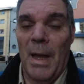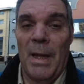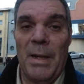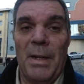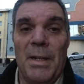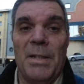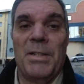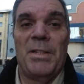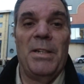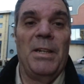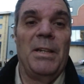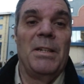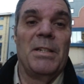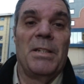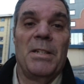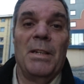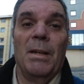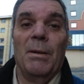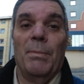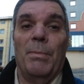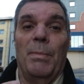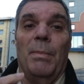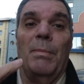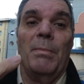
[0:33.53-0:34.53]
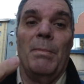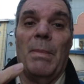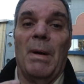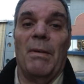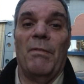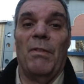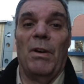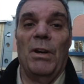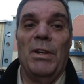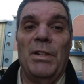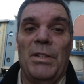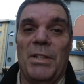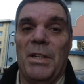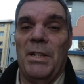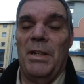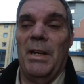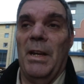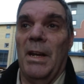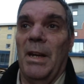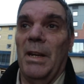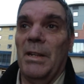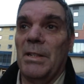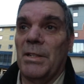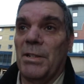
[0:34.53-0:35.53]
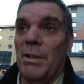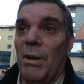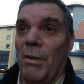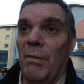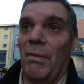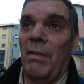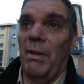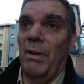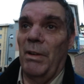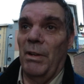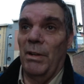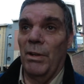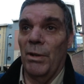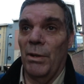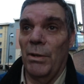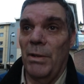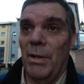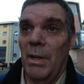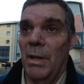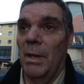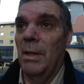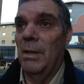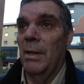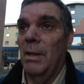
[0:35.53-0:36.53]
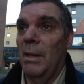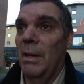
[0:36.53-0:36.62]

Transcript: and as you can still my voice today is not very good